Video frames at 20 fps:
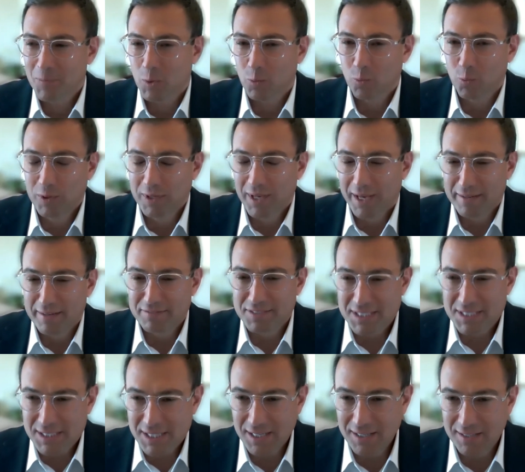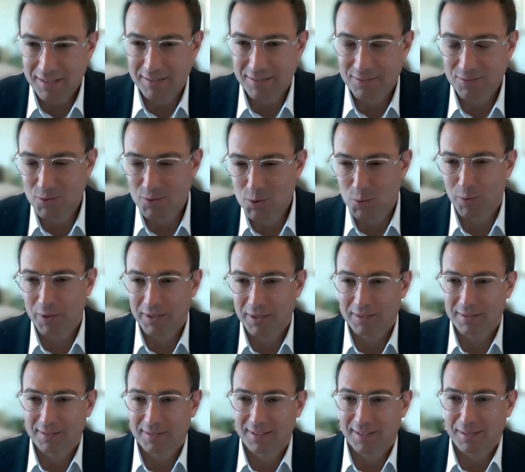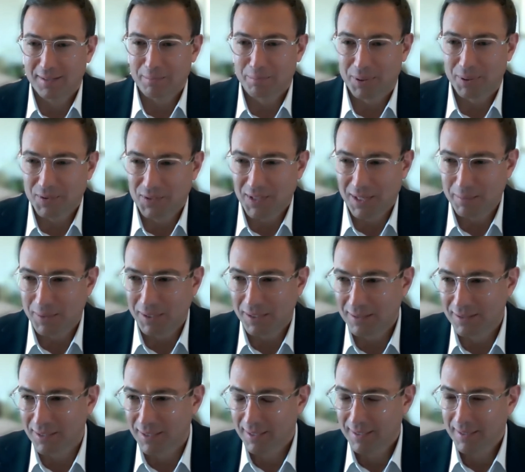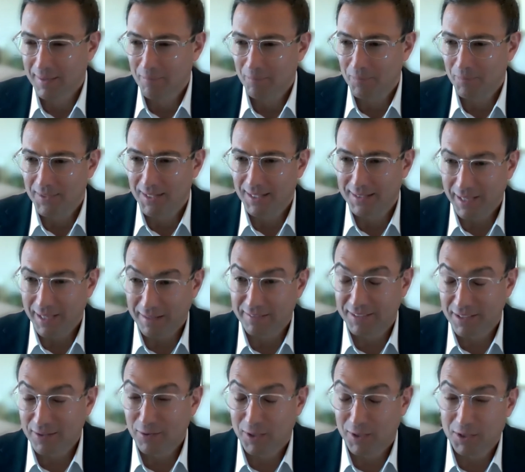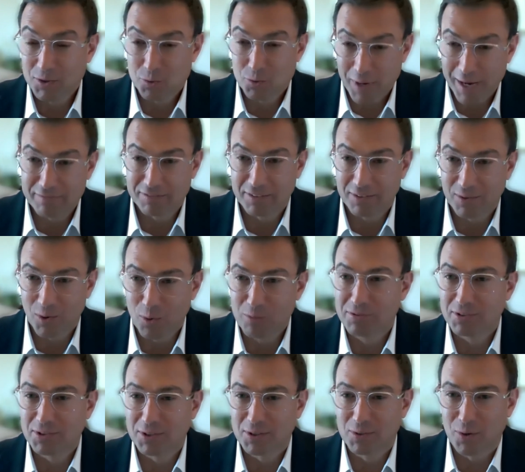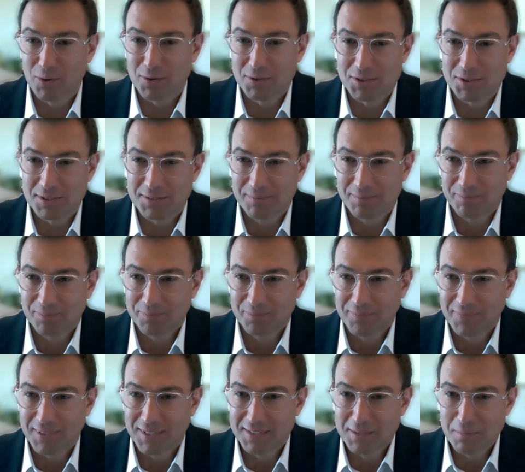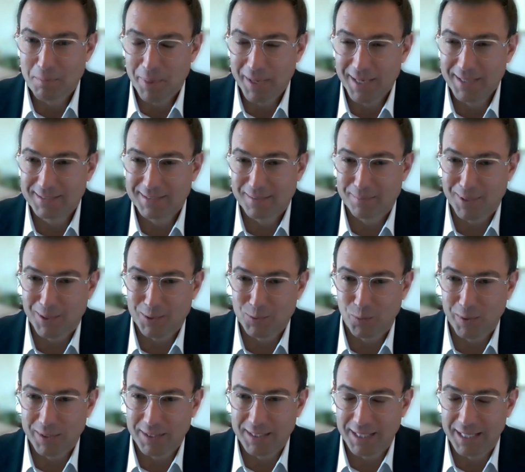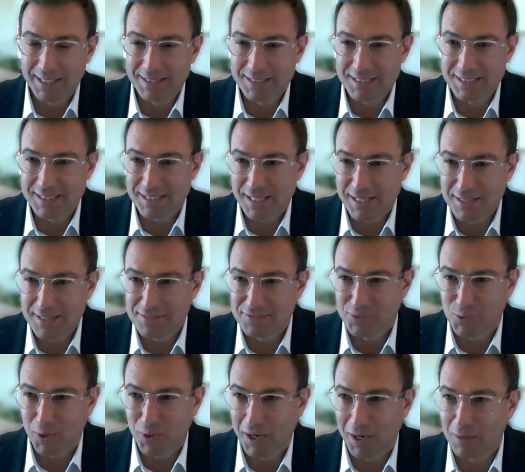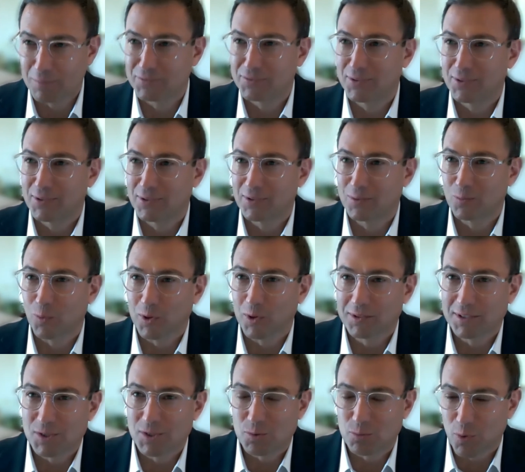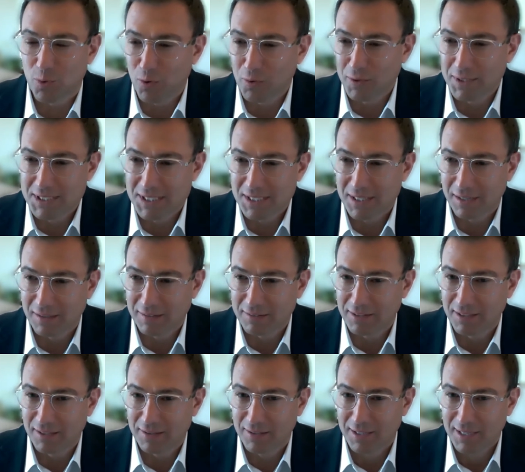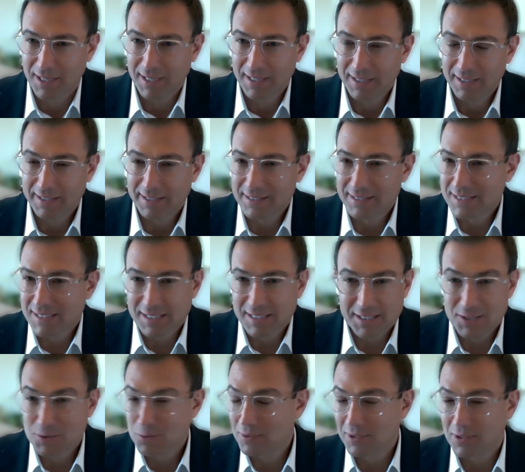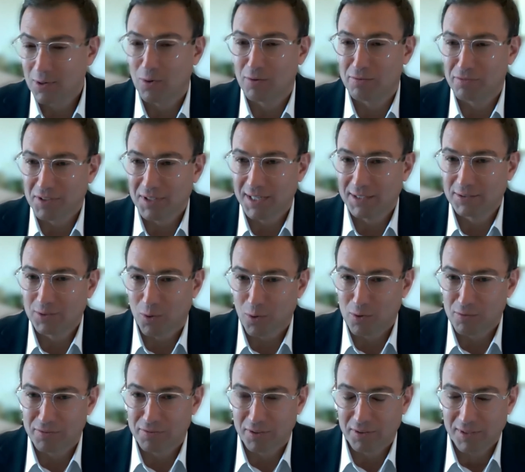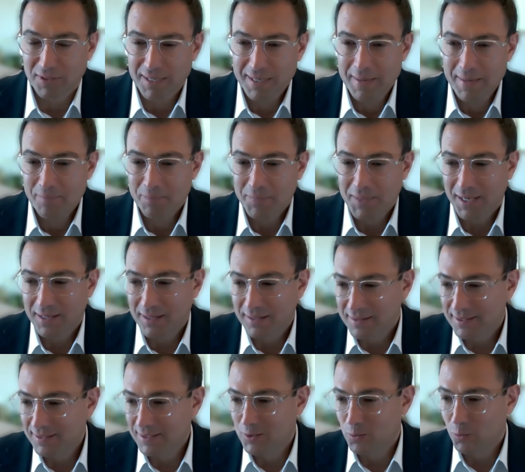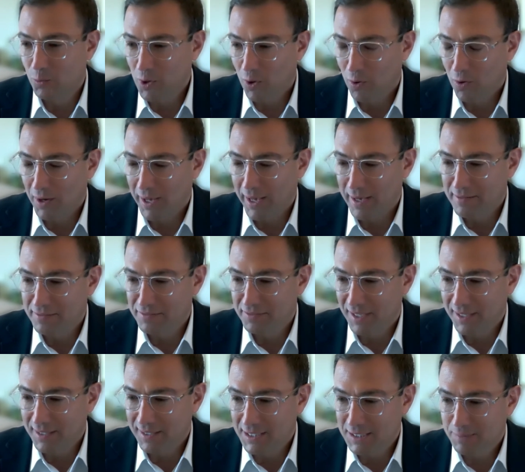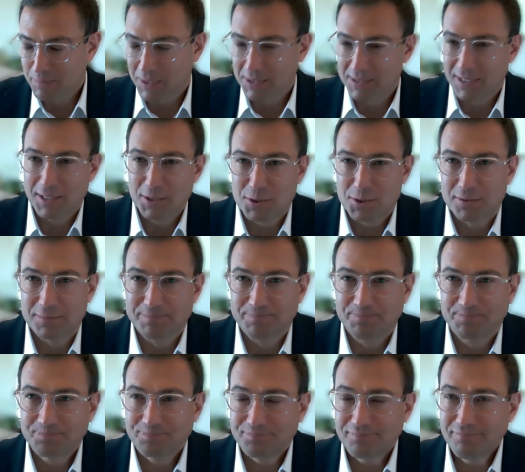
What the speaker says: We have seen during the pandemic that healthcare can travel over technology. The debate about whether that is safe or helpful and what its role is in healthcare is literally overnight over. And I think we all have an expectation